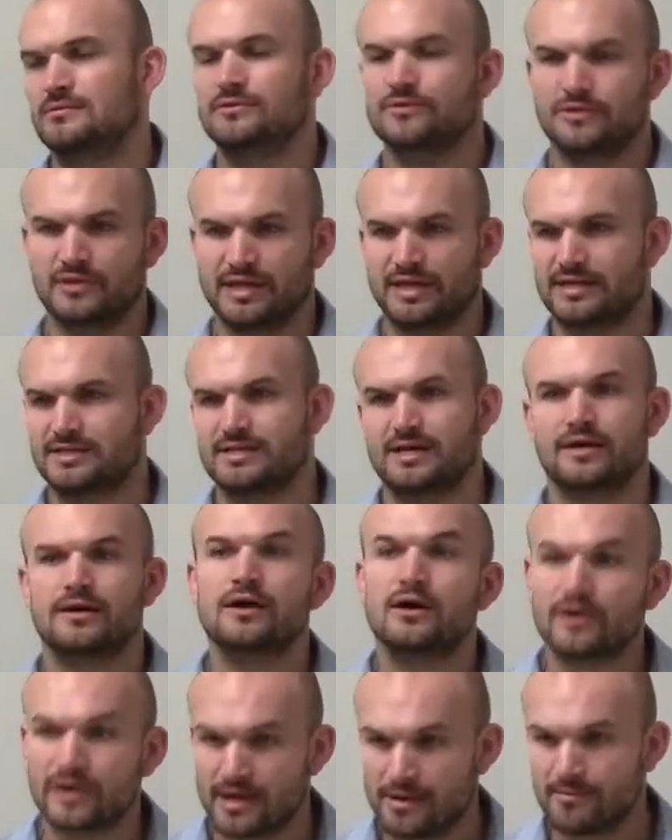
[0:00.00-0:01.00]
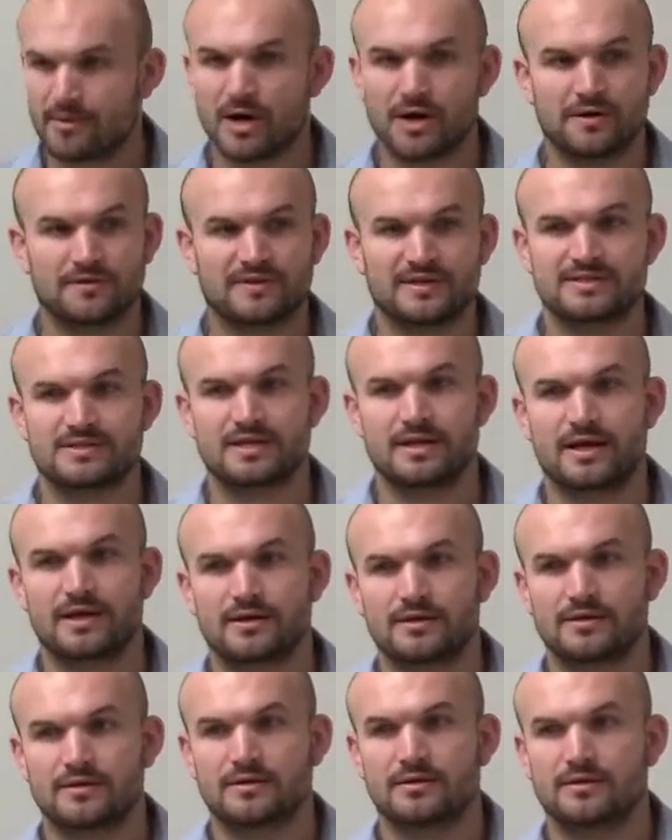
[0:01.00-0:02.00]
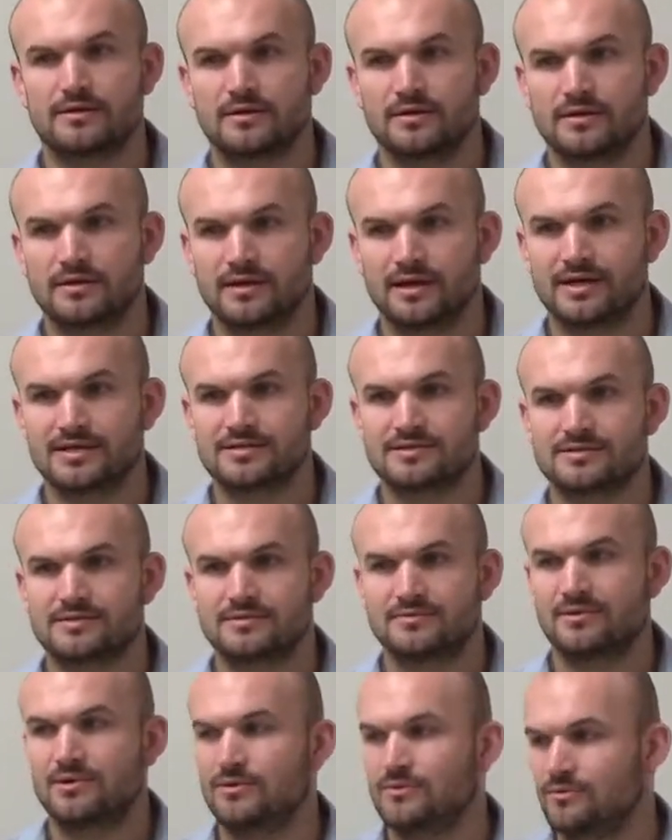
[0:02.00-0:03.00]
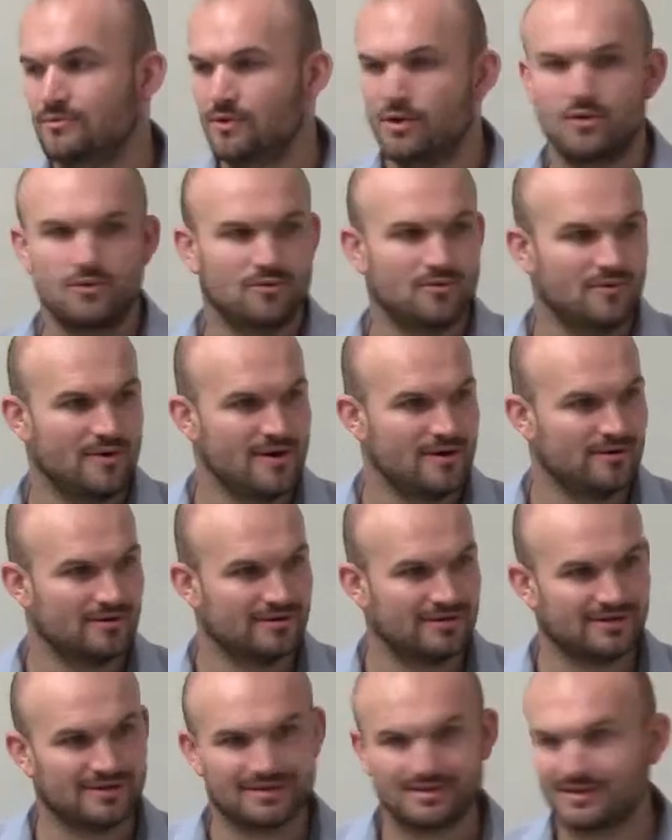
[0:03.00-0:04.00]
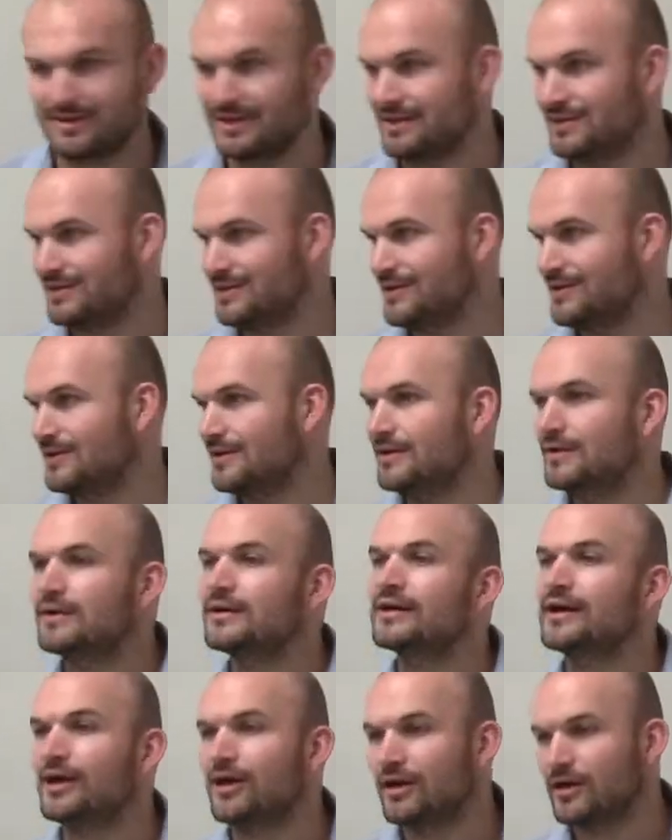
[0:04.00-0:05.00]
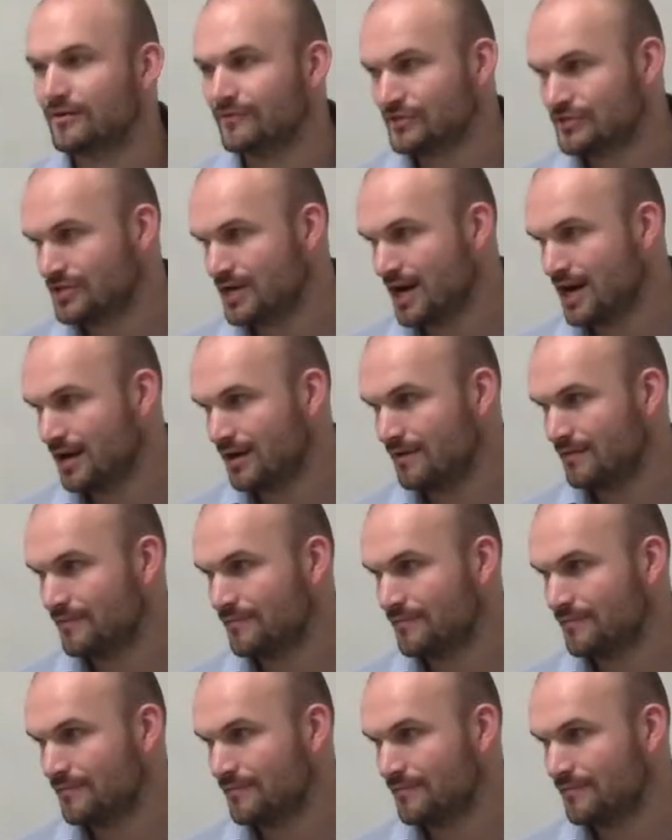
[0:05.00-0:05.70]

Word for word: You think it's A. OK, Mario thinks it's A. Yes? Whoa, whoa, whoa. OK, I'll give you a shot.